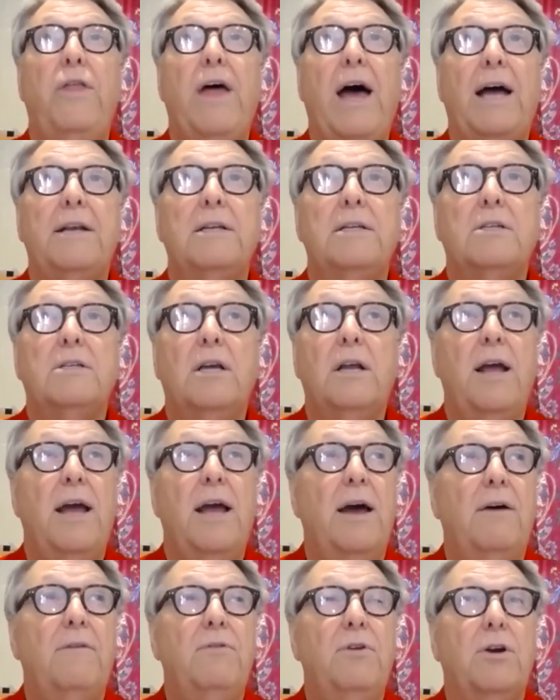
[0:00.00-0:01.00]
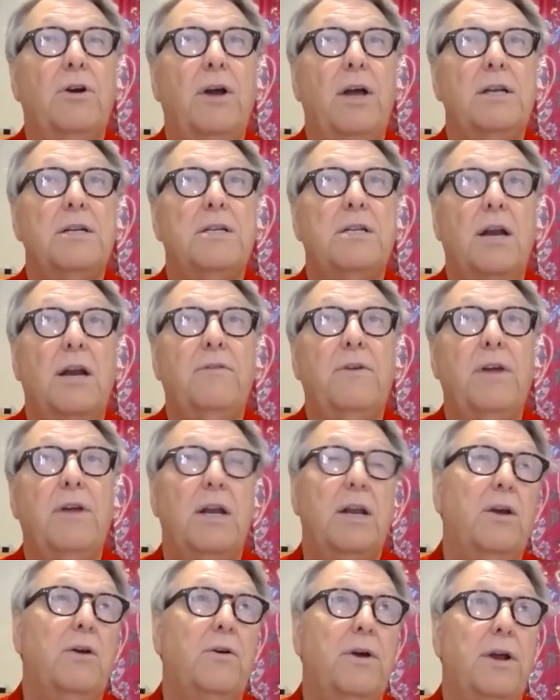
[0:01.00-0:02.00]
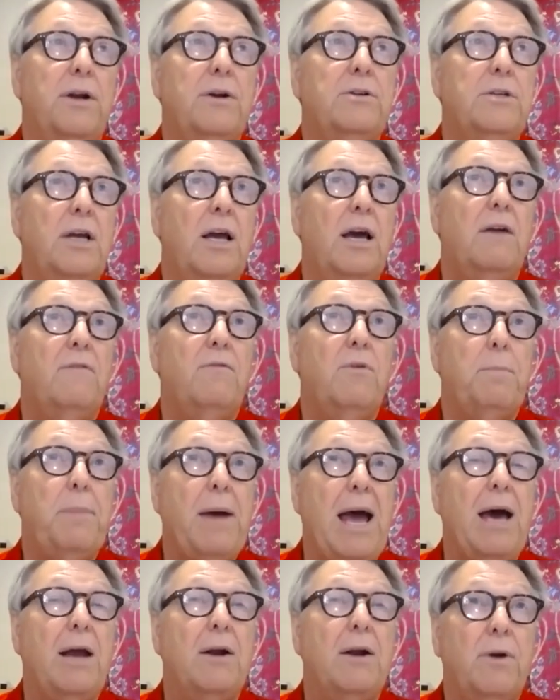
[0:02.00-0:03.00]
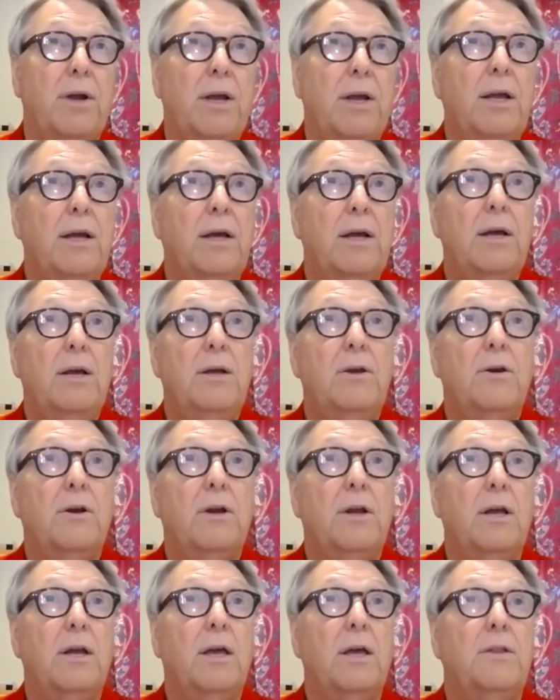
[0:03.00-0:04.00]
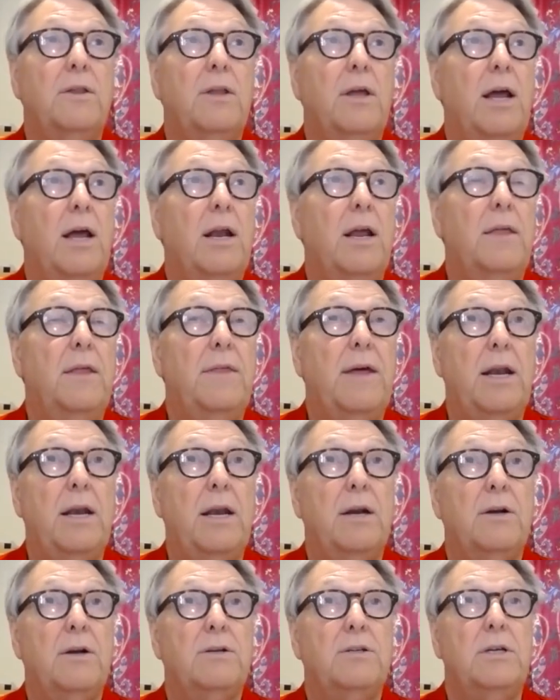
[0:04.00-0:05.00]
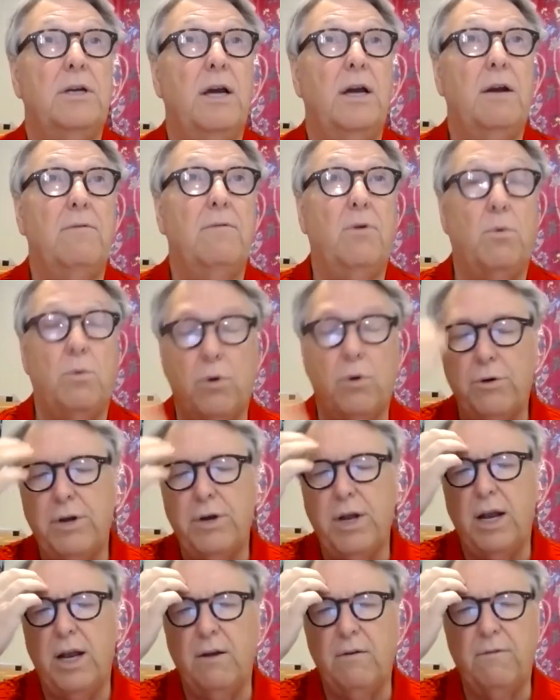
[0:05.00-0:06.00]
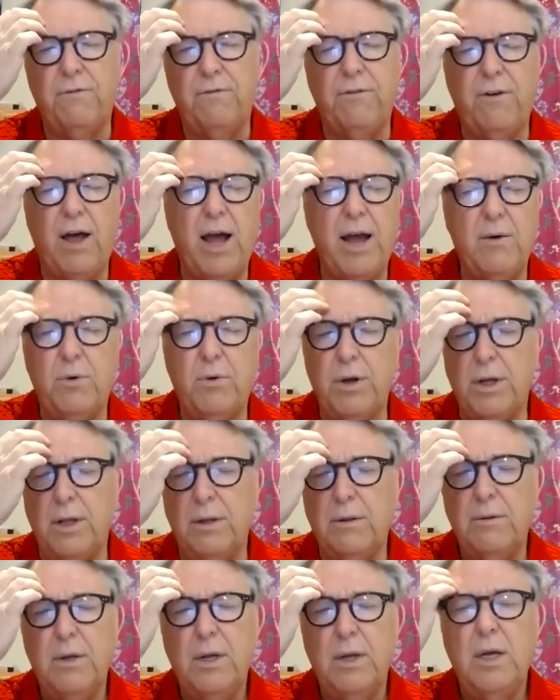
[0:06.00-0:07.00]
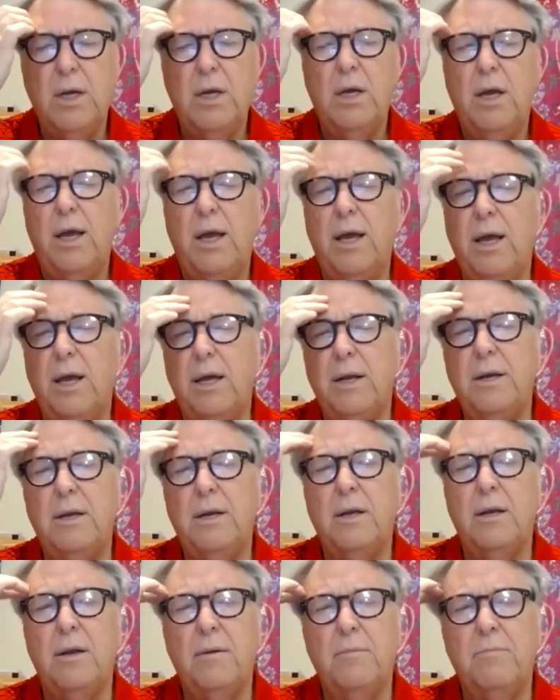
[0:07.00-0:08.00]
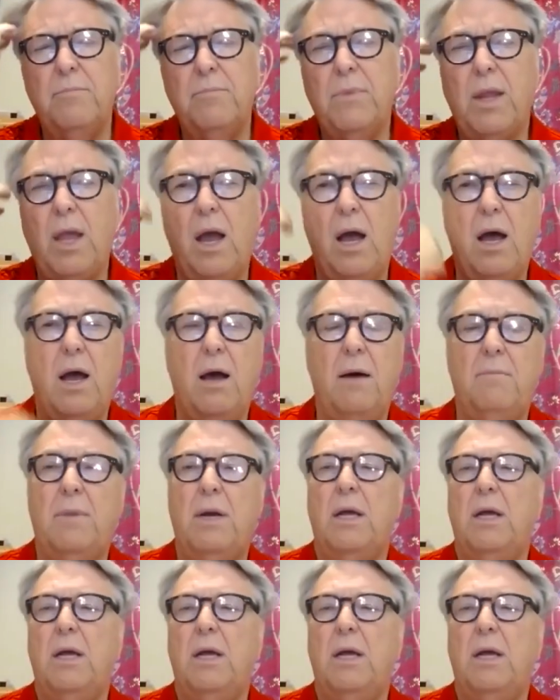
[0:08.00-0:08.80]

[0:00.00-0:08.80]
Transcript: is going to have your, instead of getting your energy out of a battery, you're going to get that energy out of a rotating flywheel. And I